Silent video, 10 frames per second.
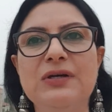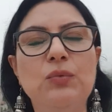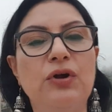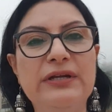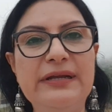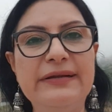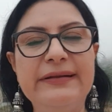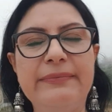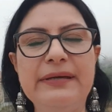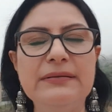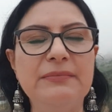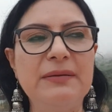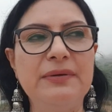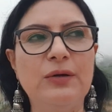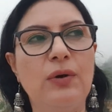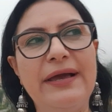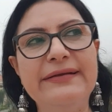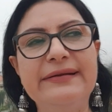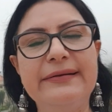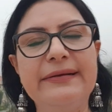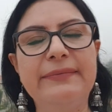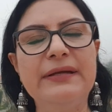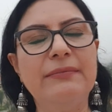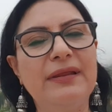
worried a little bit, maybe quiet a little bit,